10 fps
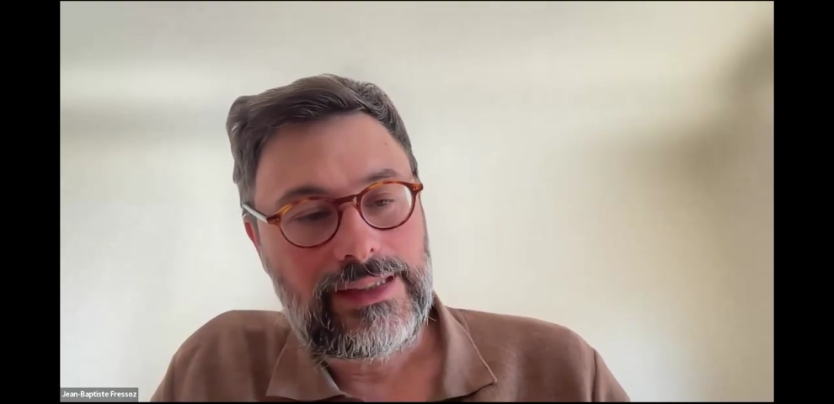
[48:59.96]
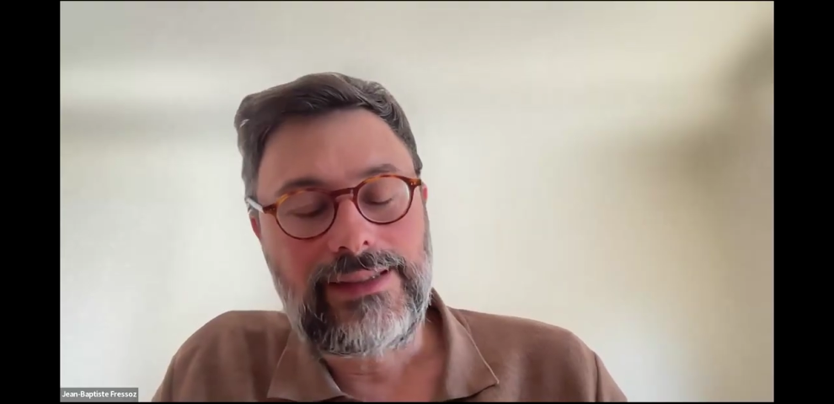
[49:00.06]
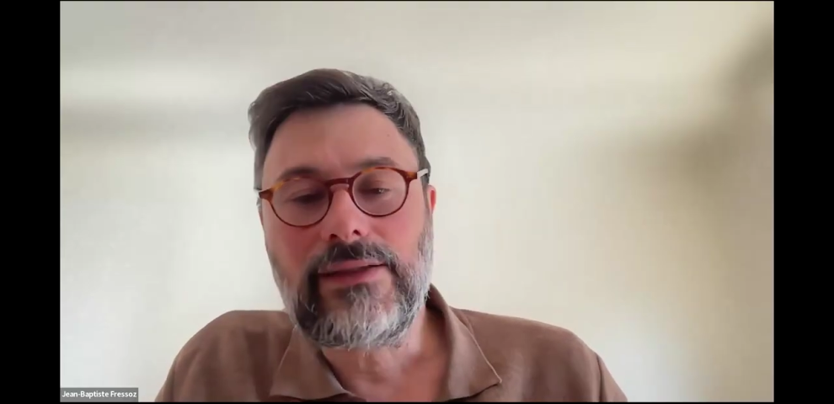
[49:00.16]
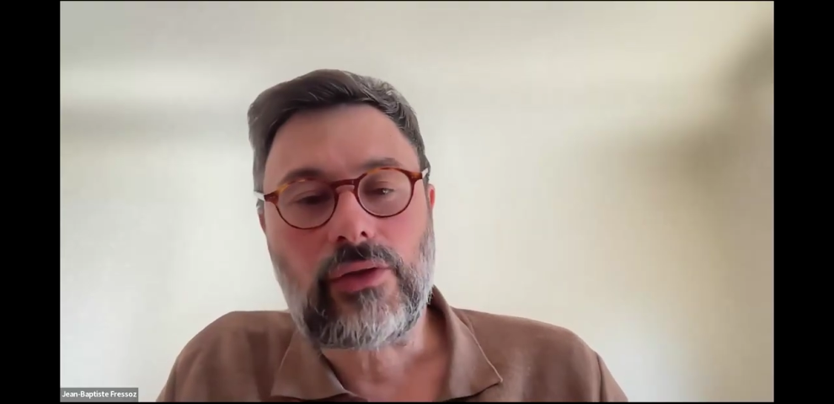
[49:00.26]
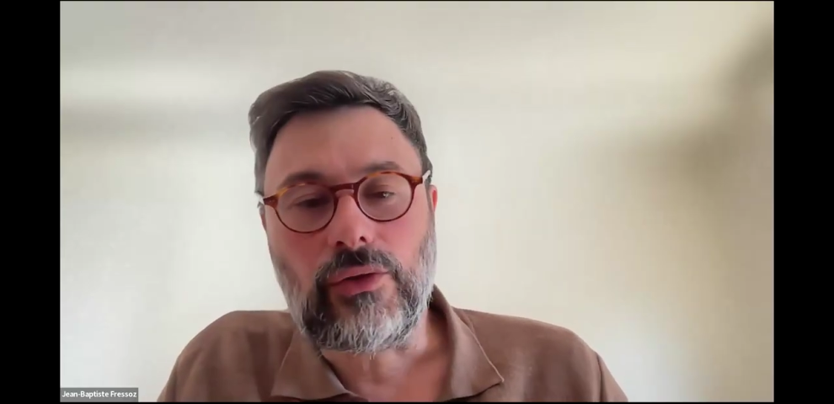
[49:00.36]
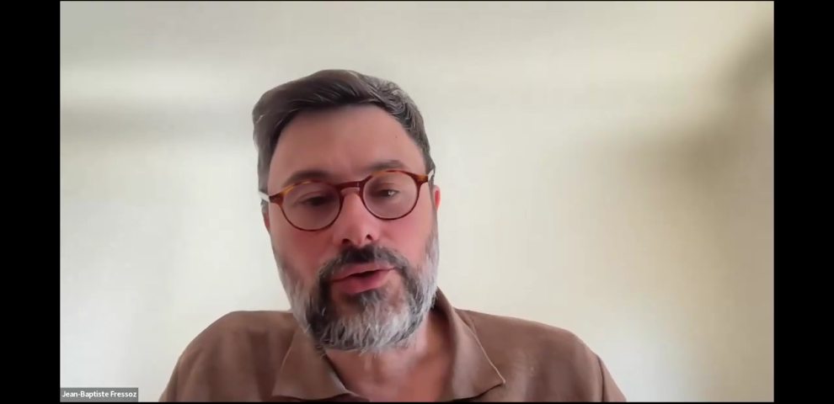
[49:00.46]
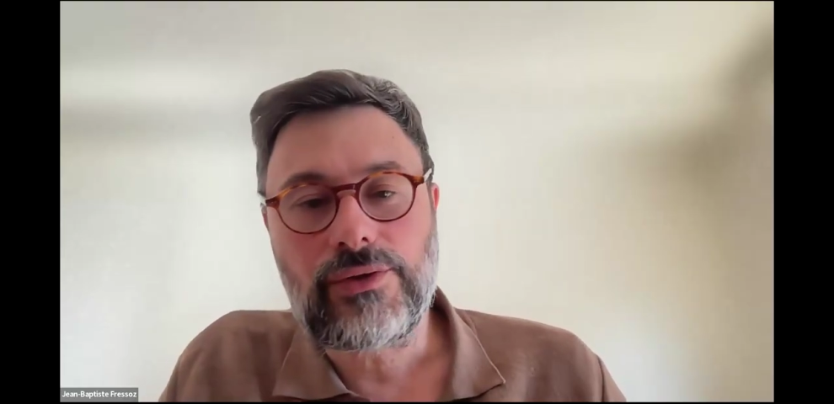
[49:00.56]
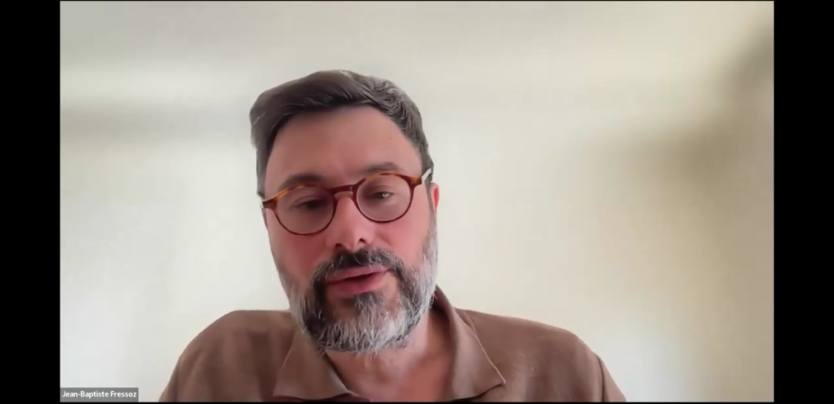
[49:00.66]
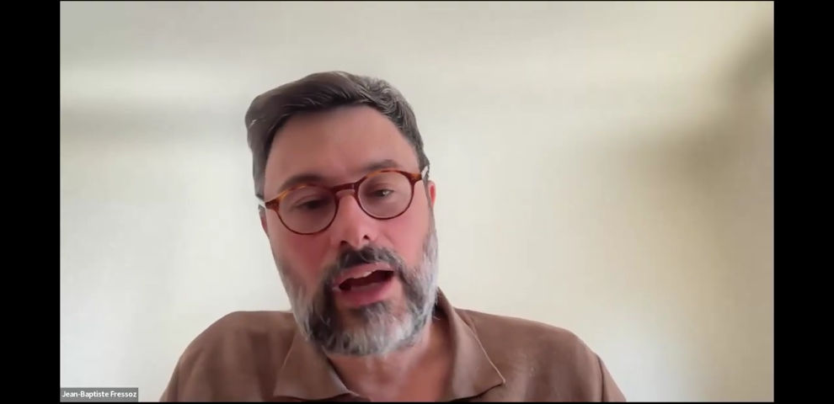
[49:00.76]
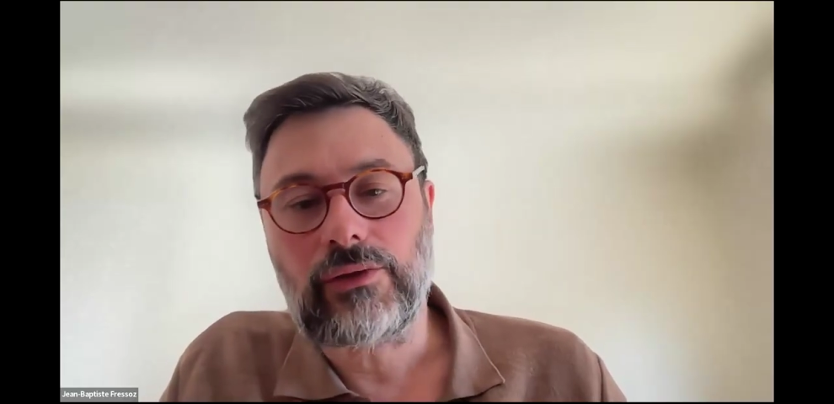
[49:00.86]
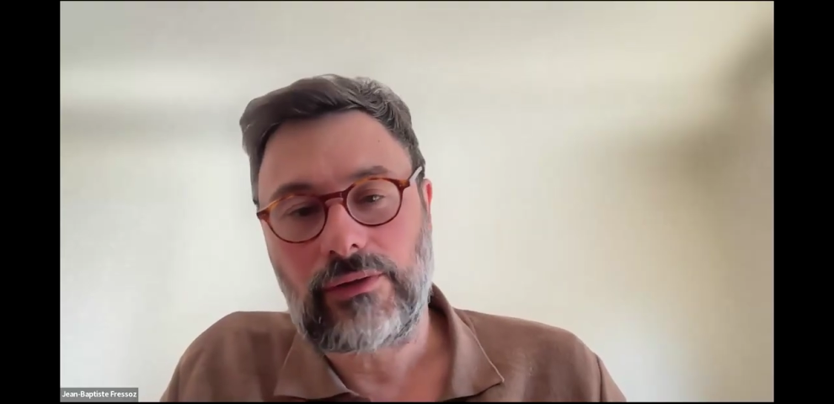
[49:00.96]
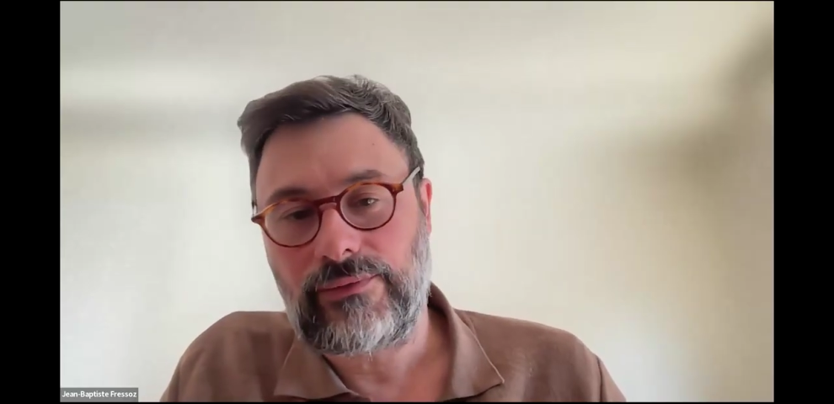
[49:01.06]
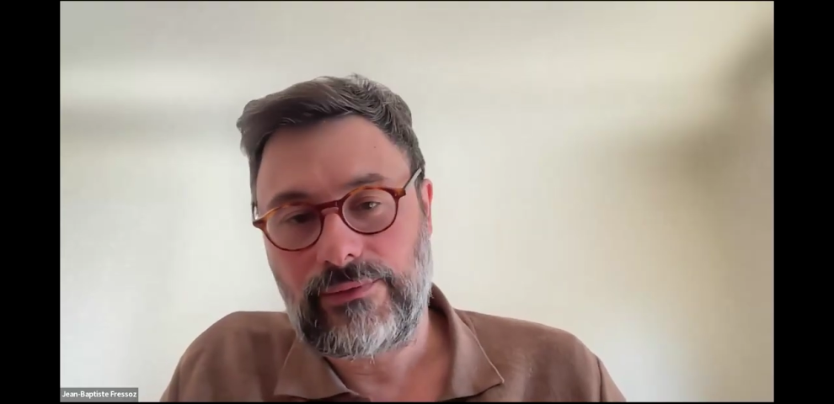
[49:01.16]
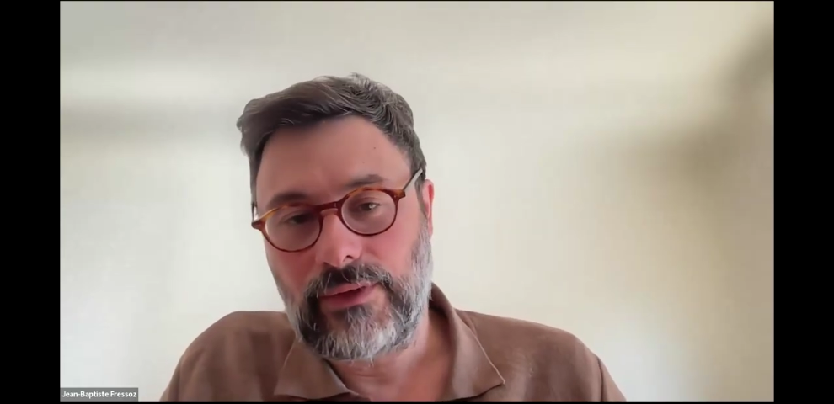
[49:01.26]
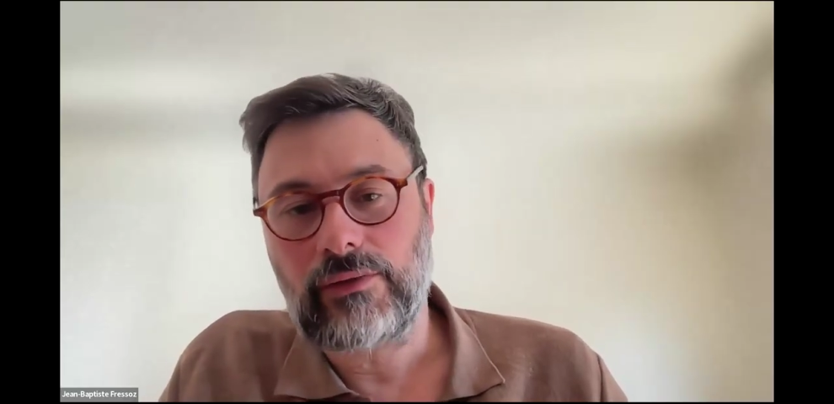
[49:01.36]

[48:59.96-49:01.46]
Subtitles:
easy solutions out of